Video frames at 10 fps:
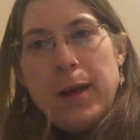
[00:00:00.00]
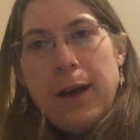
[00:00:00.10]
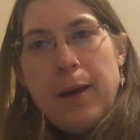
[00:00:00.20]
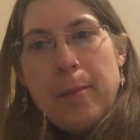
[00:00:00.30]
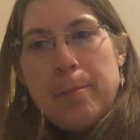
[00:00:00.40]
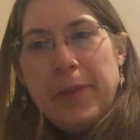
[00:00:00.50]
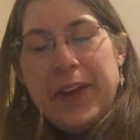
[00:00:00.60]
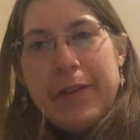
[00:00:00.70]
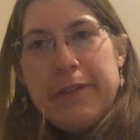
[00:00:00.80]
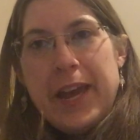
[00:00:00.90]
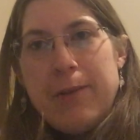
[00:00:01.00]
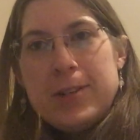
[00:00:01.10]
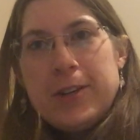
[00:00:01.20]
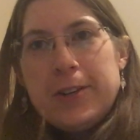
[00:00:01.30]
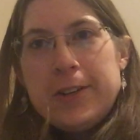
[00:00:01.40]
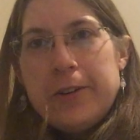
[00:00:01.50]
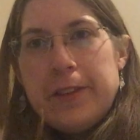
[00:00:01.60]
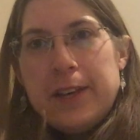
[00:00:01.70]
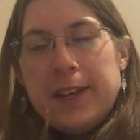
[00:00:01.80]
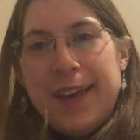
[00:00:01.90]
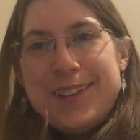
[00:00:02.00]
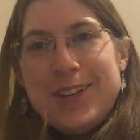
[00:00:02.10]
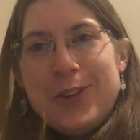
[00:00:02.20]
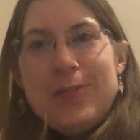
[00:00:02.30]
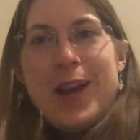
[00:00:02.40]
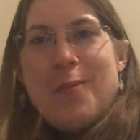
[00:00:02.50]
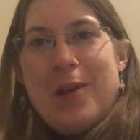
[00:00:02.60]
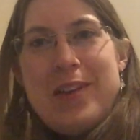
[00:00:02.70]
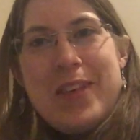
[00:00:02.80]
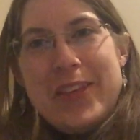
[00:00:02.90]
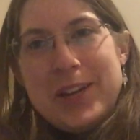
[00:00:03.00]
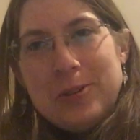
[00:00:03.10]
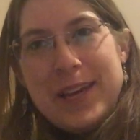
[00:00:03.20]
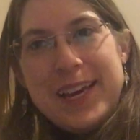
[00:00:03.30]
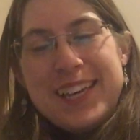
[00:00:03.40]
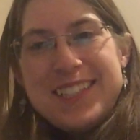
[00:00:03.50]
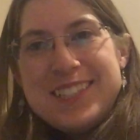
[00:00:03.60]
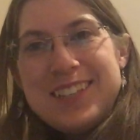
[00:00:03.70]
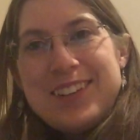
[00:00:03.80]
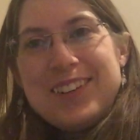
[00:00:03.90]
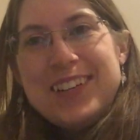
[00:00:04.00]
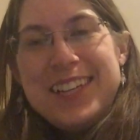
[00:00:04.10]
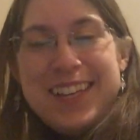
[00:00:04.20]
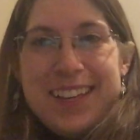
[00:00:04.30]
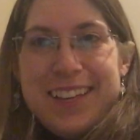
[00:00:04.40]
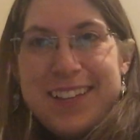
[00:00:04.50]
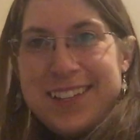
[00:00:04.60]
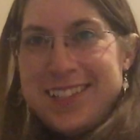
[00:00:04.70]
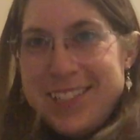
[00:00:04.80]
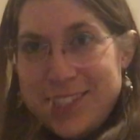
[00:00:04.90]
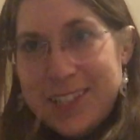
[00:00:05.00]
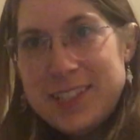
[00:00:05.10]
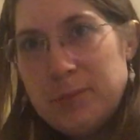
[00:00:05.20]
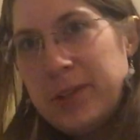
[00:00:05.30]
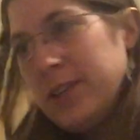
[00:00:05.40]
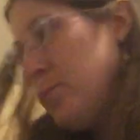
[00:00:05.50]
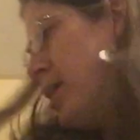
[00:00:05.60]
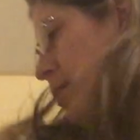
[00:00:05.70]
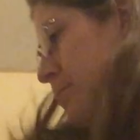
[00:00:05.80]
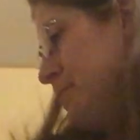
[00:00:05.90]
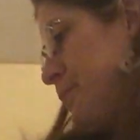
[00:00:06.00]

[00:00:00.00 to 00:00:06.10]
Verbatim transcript: um, but they either can't return it or they can't tell their family that they don't like it, so it just ends up at Goodwill